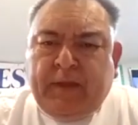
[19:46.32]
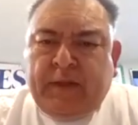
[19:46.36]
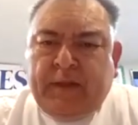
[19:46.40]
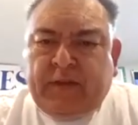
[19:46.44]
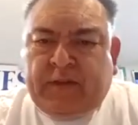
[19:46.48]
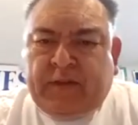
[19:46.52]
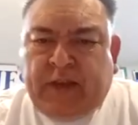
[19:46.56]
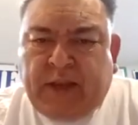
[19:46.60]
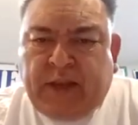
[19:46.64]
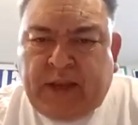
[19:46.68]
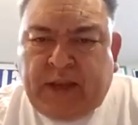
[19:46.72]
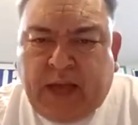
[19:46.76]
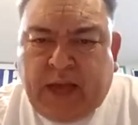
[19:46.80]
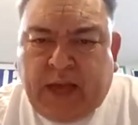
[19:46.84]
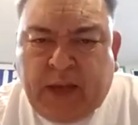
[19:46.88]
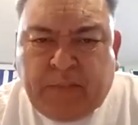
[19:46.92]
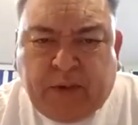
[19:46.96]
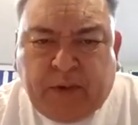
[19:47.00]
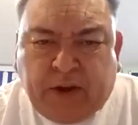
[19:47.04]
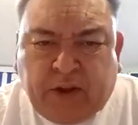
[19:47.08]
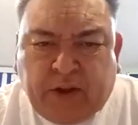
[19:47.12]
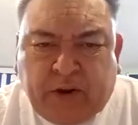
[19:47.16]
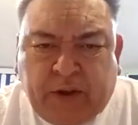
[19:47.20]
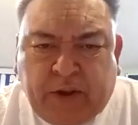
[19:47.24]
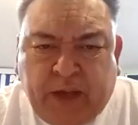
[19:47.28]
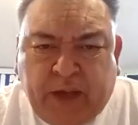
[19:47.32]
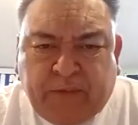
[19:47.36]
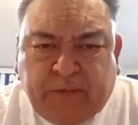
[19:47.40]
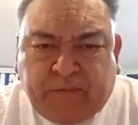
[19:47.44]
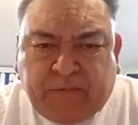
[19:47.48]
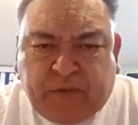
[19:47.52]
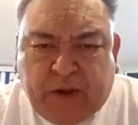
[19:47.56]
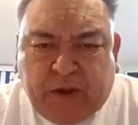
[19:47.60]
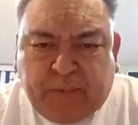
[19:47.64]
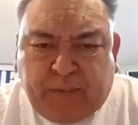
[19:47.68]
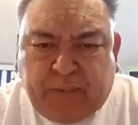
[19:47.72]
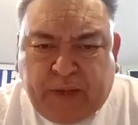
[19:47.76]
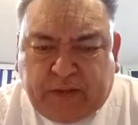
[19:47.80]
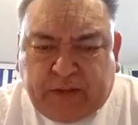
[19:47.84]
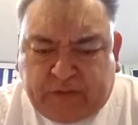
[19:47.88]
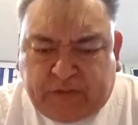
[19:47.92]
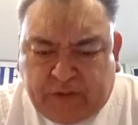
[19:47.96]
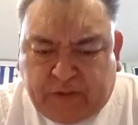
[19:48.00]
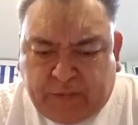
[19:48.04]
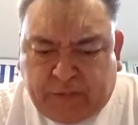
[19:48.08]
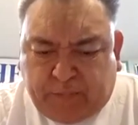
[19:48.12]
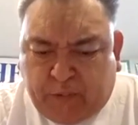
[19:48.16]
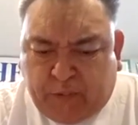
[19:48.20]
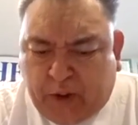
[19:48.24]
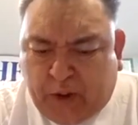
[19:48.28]
Say, so neighbor, you're in for a big
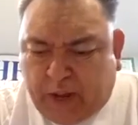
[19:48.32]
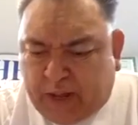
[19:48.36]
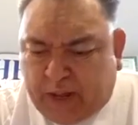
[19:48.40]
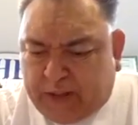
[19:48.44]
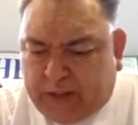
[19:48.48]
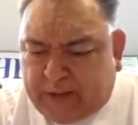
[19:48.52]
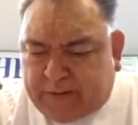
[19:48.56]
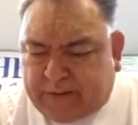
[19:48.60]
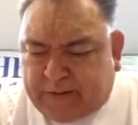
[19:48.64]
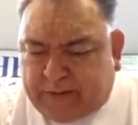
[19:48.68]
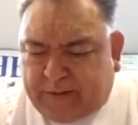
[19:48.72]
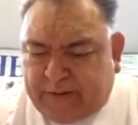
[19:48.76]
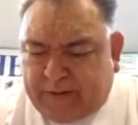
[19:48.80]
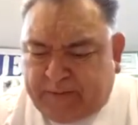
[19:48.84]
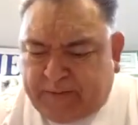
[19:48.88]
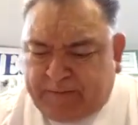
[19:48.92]
surprise.